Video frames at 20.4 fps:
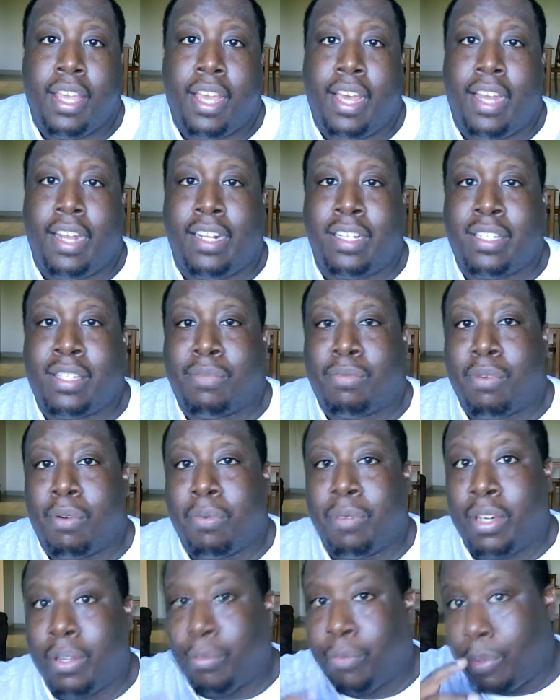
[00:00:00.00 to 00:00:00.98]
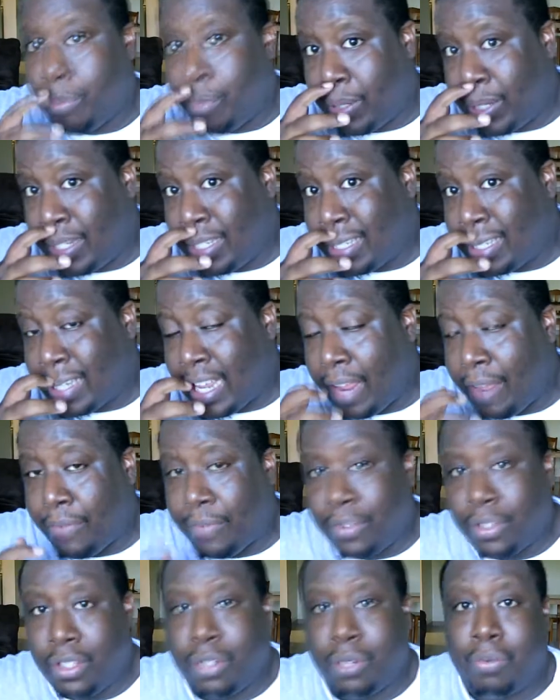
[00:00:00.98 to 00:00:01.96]
and this is where we're gonna stay
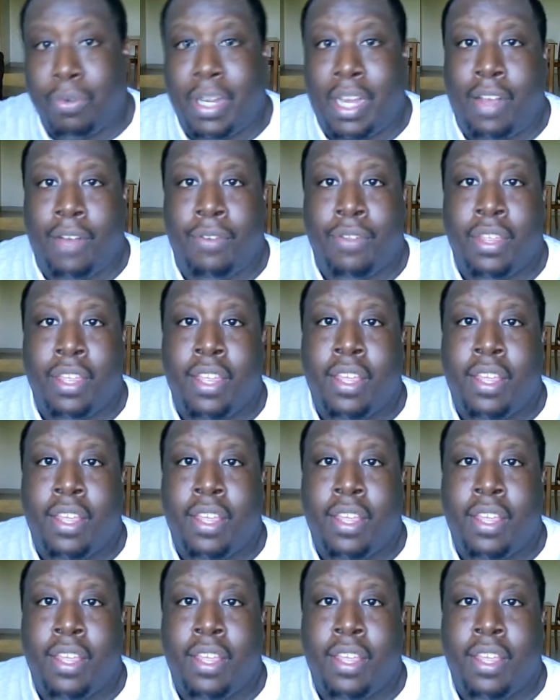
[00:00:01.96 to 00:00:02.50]
for a little while